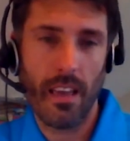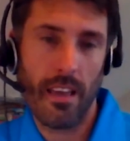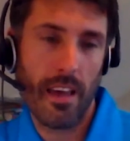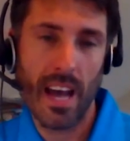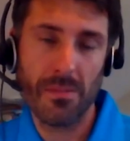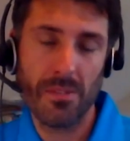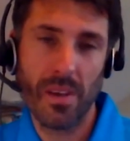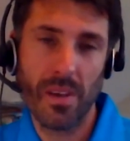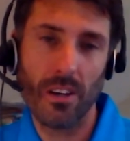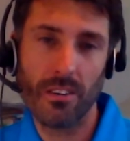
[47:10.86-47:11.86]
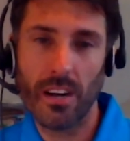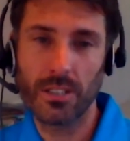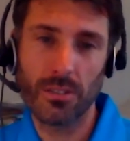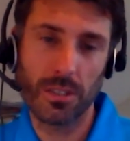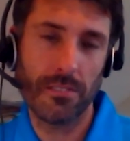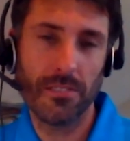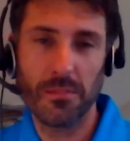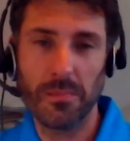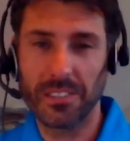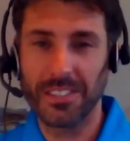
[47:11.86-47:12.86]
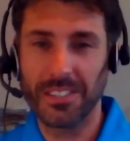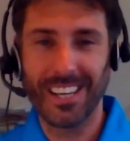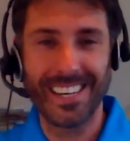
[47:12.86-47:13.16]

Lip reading: And it happens to be called garage door service business.